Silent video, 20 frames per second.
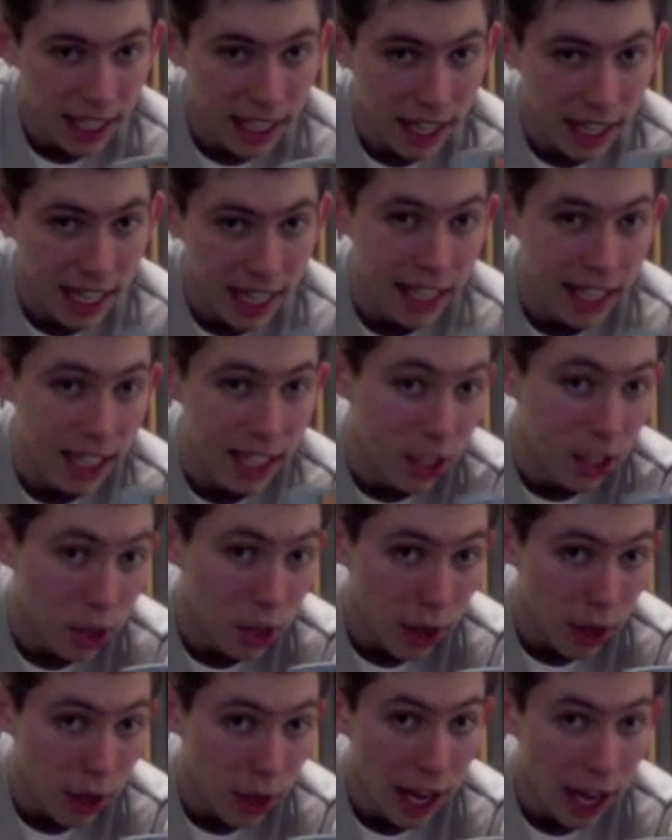They needed to
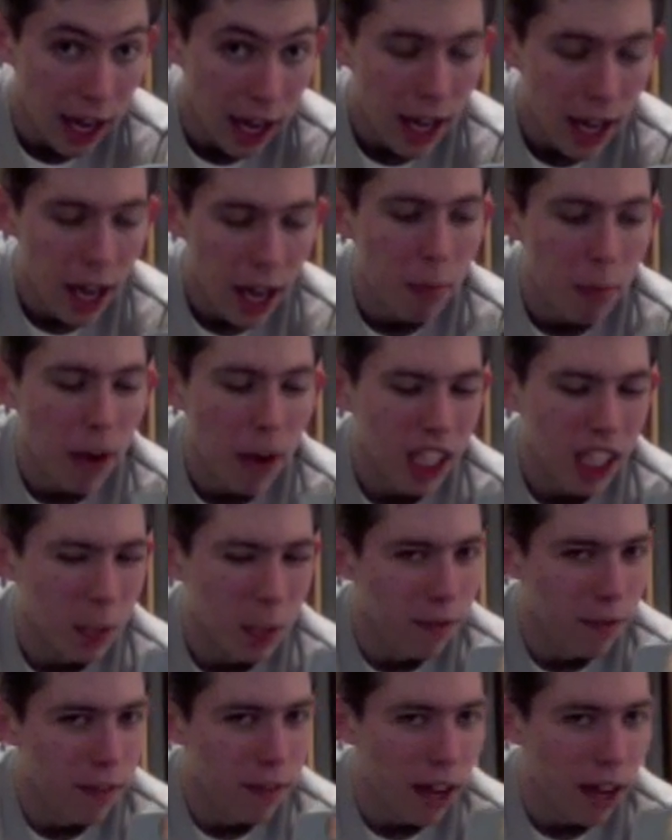do that, but I just
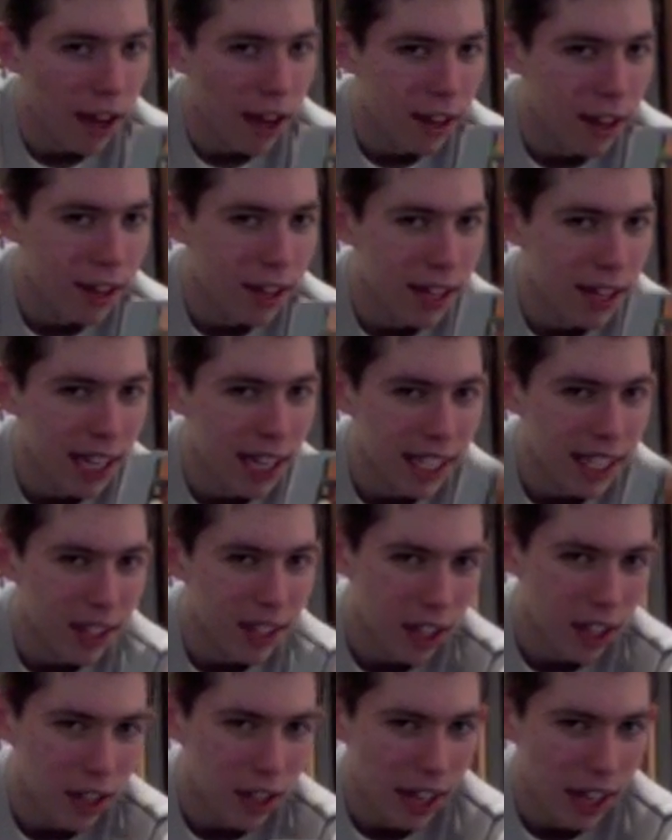prefer the
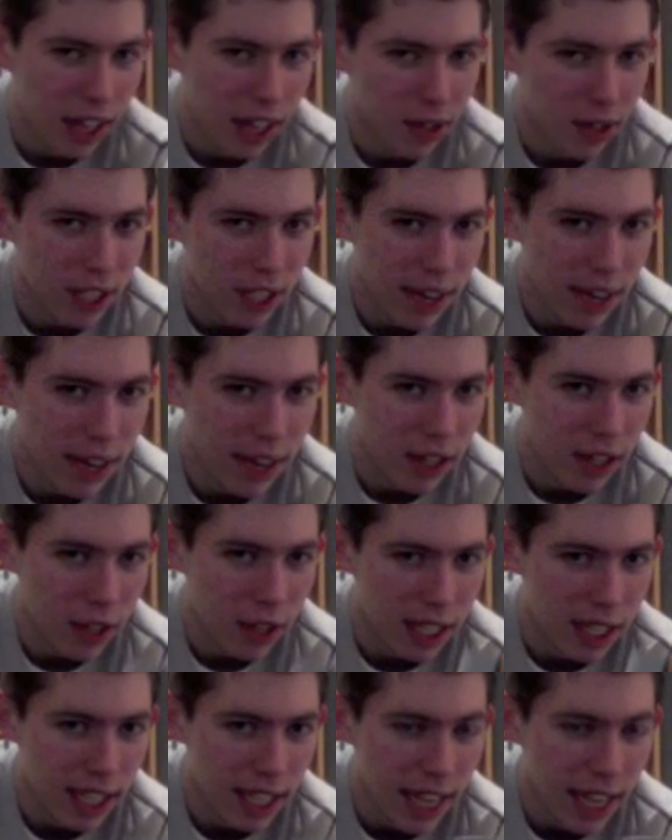Donkey Kong Country series on the
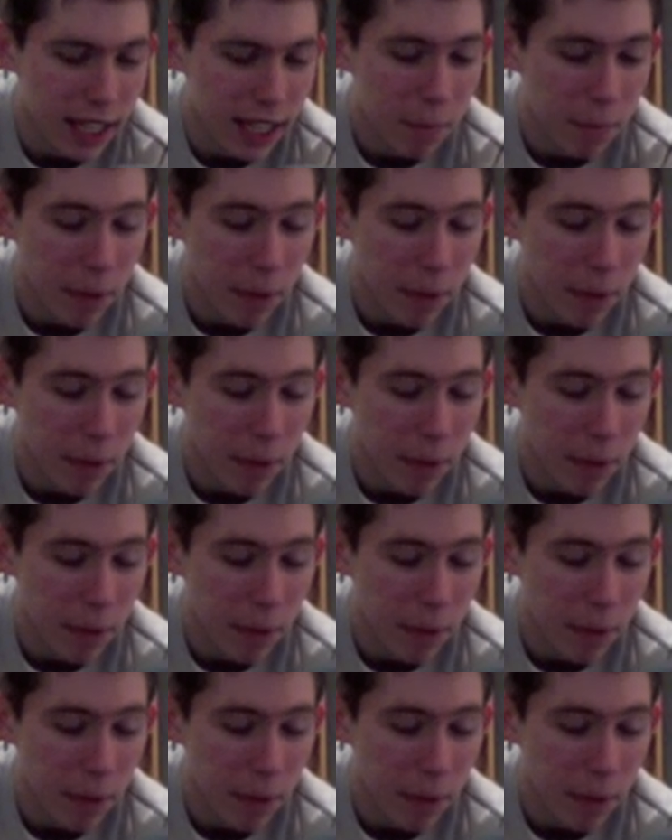SNES.